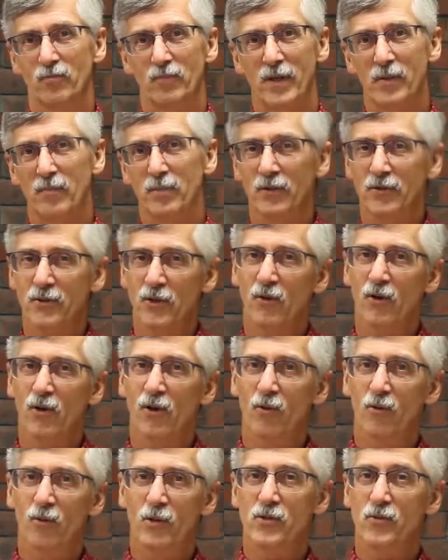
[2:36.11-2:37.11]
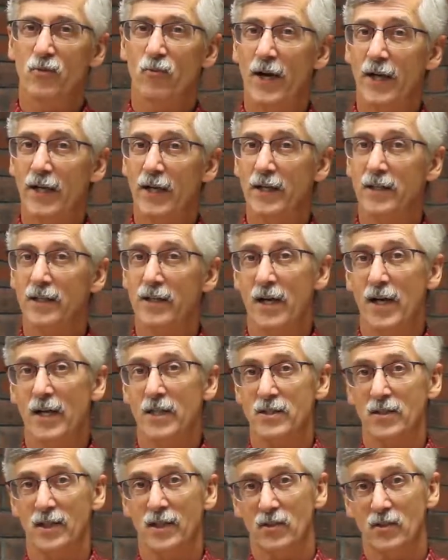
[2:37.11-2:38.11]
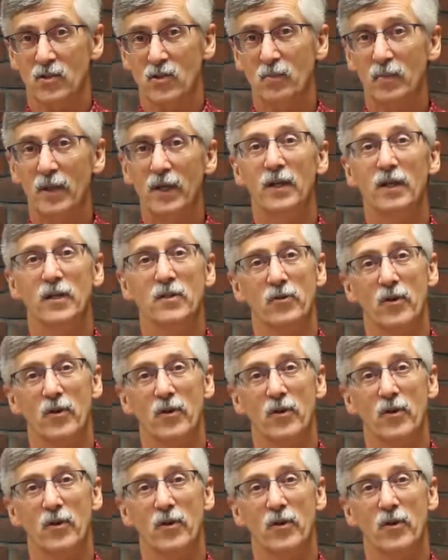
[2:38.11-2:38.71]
people don't always recognize that the speedy